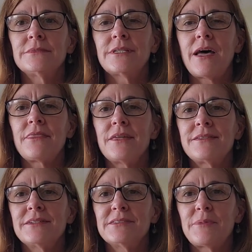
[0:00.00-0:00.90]
Not
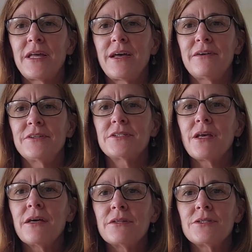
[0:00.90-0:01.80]
that this may have a
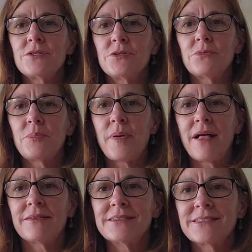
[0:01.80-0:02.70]
ton to do with
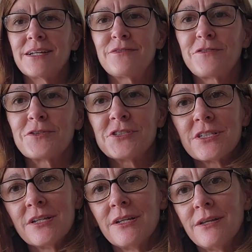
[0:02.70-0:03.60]
balance at
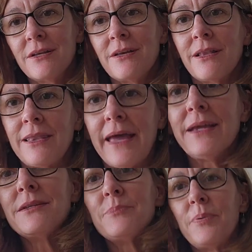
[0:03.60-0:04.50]
first
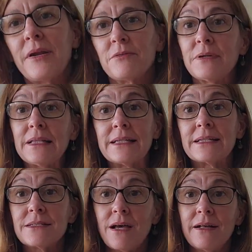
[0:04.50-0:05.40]
light, but really
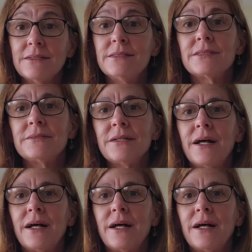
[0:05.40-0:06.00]
it does.